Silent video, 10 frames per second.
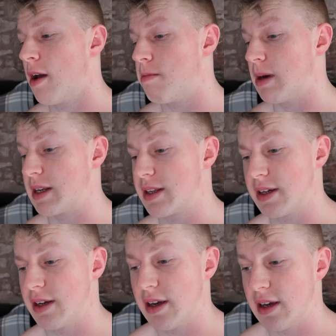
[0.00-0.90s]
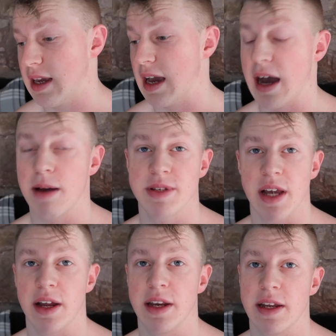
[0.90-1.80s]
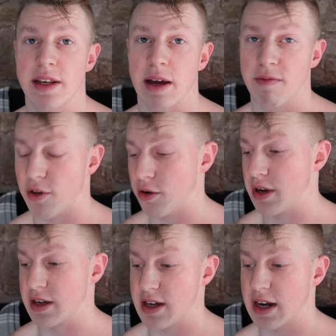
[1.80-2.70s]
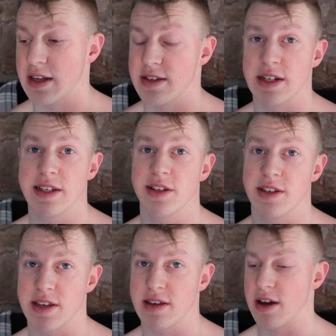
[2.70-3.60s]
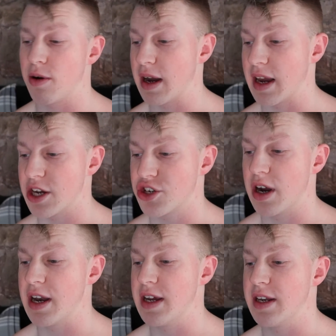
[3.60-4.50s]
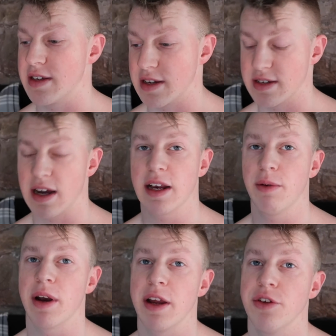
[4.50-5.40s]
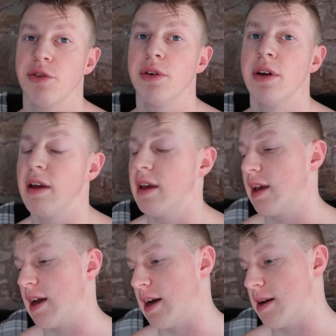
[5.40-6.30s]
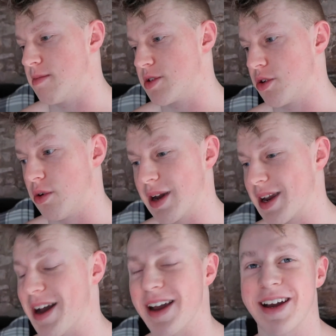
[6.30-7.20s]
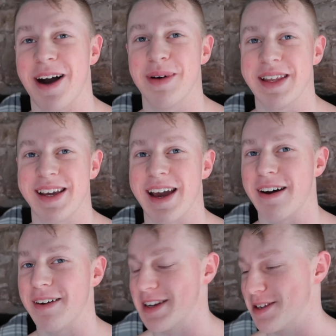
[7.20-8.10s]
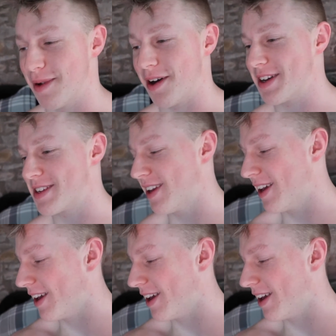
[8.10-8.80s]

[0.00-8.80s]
But yeah, I'm starting it. I'm following it exactly as it is, because this is how I get shredded. It's exactly what I do. So I can't wait to get on it, to be honest.